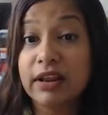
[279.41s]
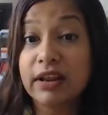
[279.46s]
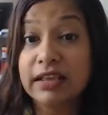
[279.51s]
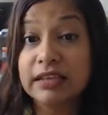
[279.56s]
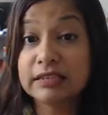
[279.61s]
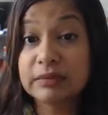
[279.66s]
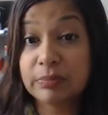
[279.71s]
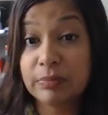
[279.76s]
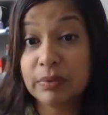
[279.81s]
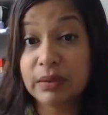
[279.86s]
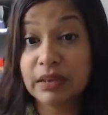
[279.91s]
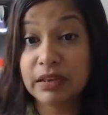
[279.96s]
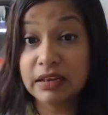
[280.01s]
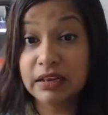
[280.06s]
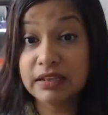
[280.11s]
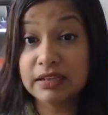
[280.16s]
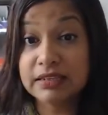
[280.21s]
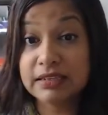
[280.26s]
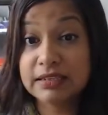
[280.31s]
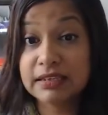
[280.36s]

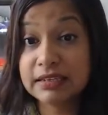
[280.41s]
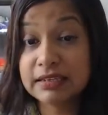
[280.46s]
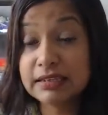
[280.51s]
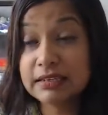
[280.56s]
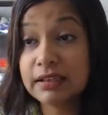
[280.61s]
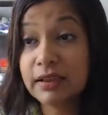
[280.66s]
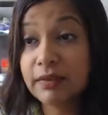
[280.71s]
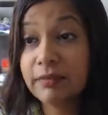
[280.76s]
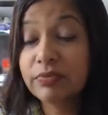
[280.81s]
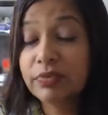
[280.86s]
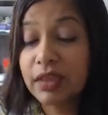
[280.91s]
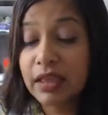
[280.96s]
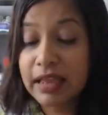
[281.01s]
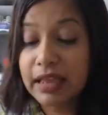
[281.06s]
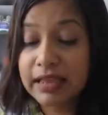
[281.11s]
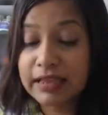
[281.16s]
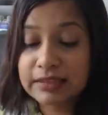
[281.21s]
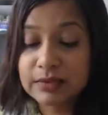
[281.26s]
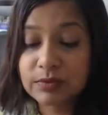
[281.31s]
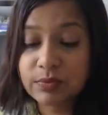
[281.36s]
experiences
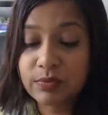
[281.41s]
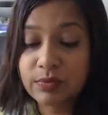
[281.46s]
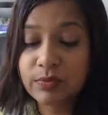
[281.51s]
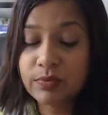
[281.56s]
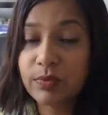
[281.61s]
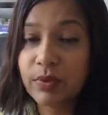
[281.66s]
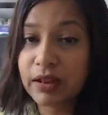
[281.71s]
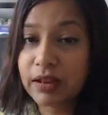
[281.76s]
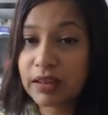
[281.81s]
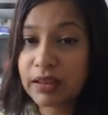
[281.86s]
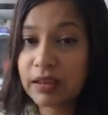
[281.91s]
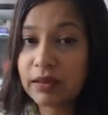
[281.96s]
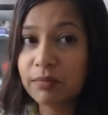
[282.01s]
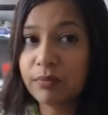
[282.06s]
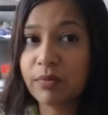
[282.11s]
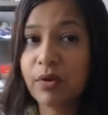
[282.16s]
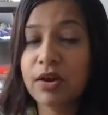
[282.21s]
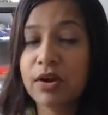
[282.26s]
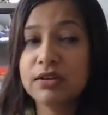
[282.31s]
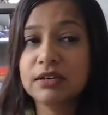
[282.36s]
is very
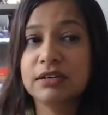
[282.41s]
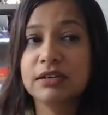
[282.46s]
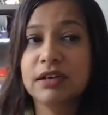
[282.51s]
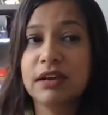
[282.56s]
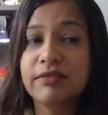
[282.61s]
important.